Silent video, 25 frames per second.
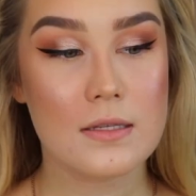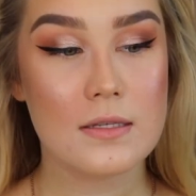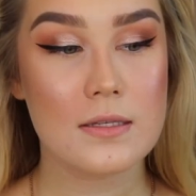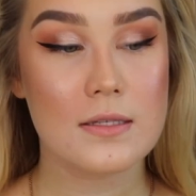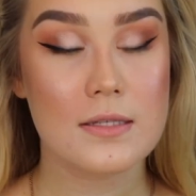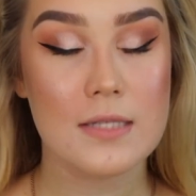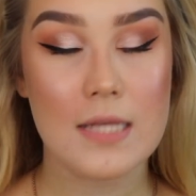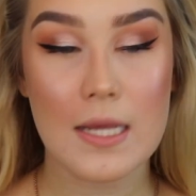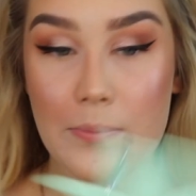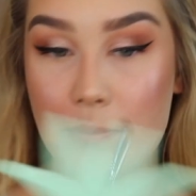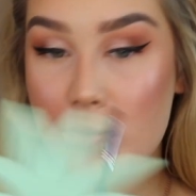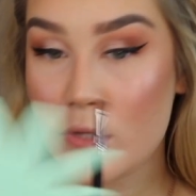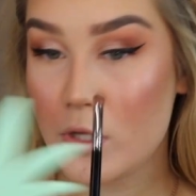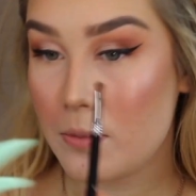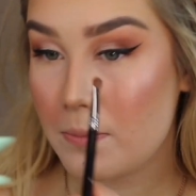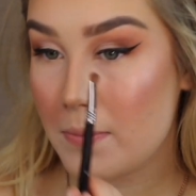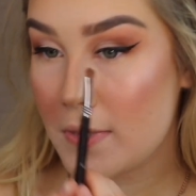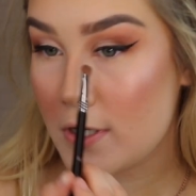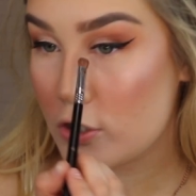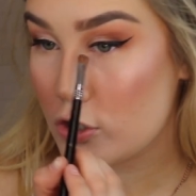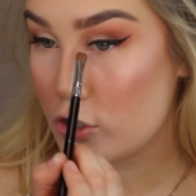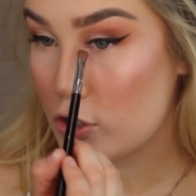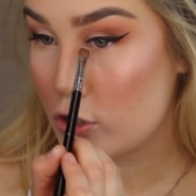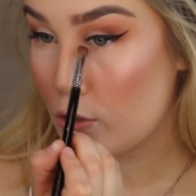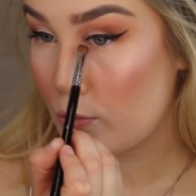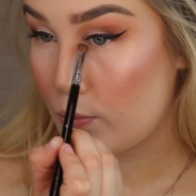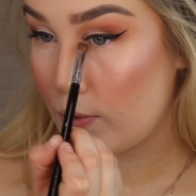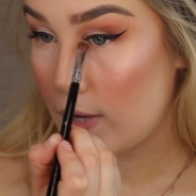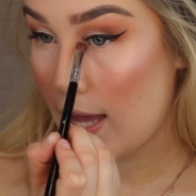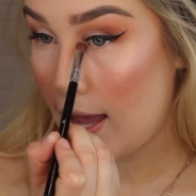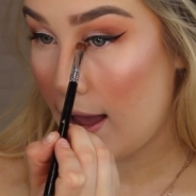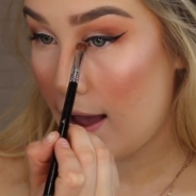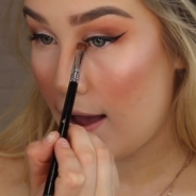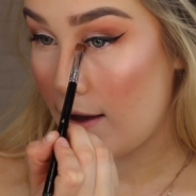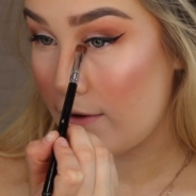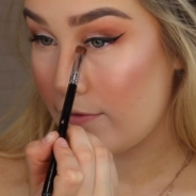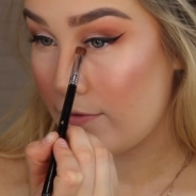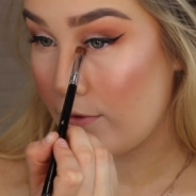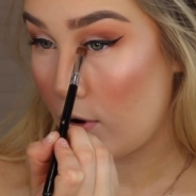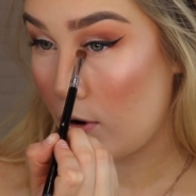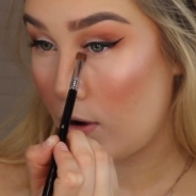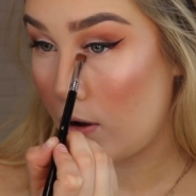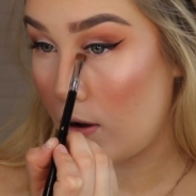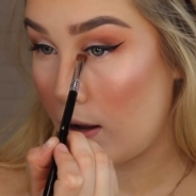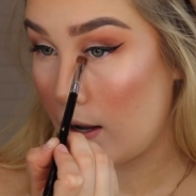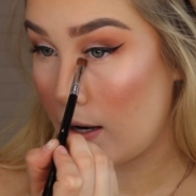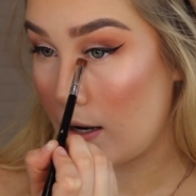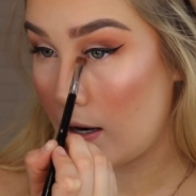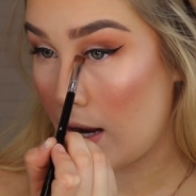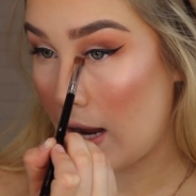Same little mixture we have
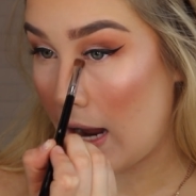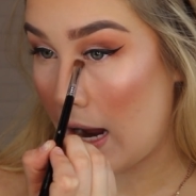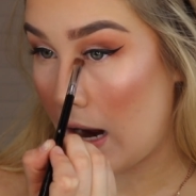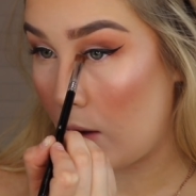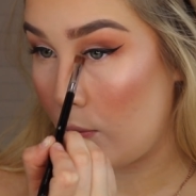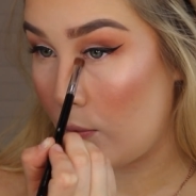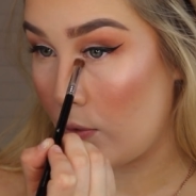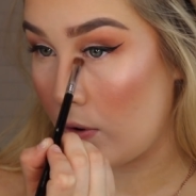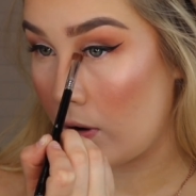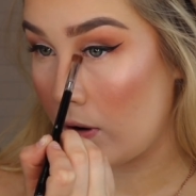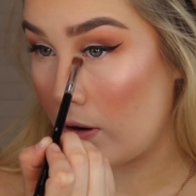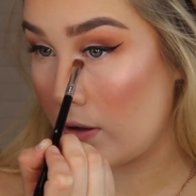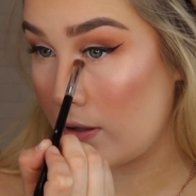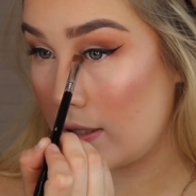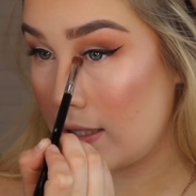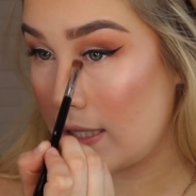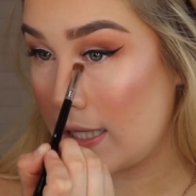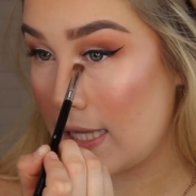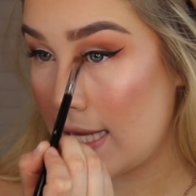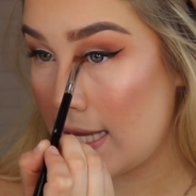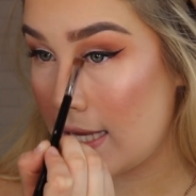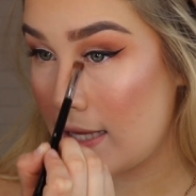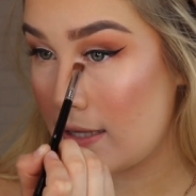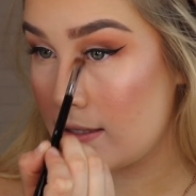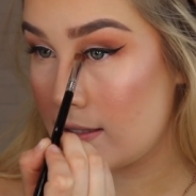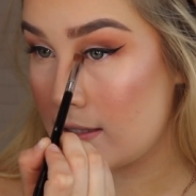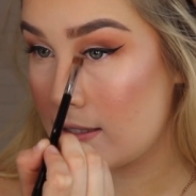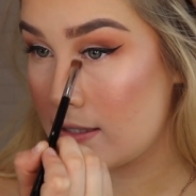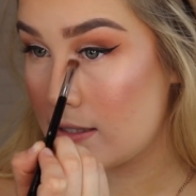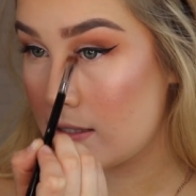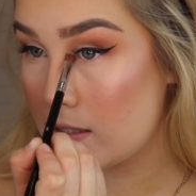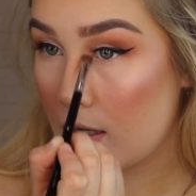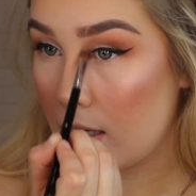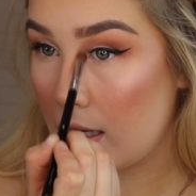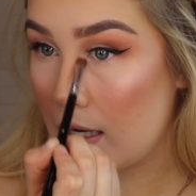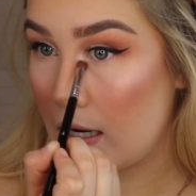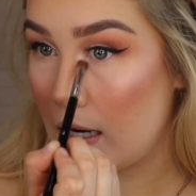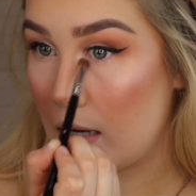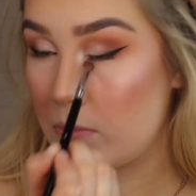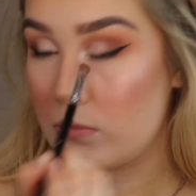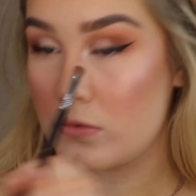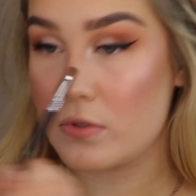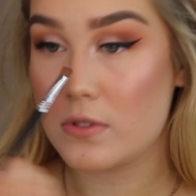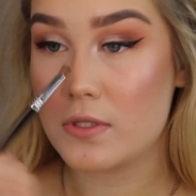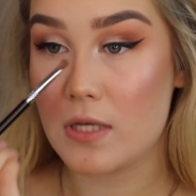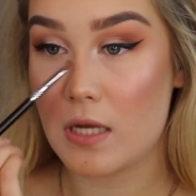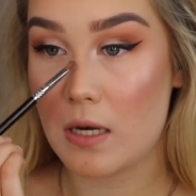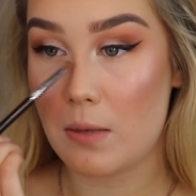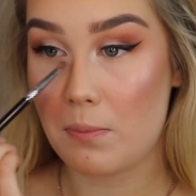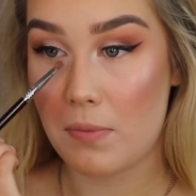on our lids, and I'm
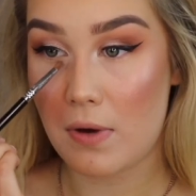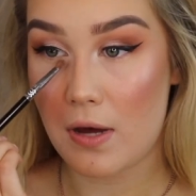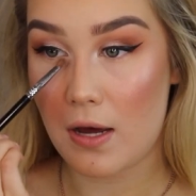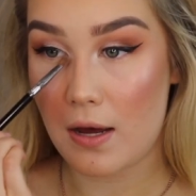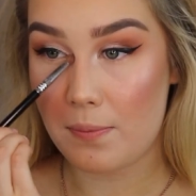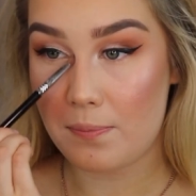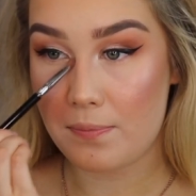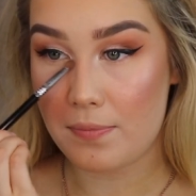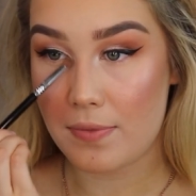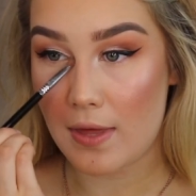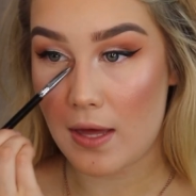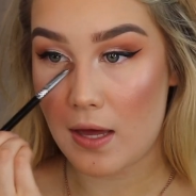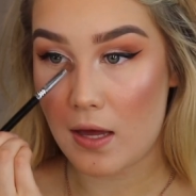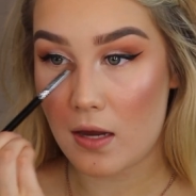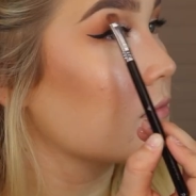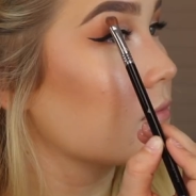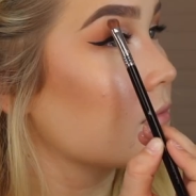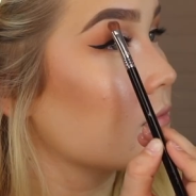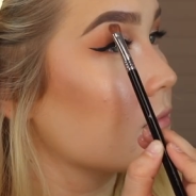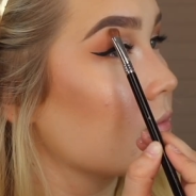just gonna pop that.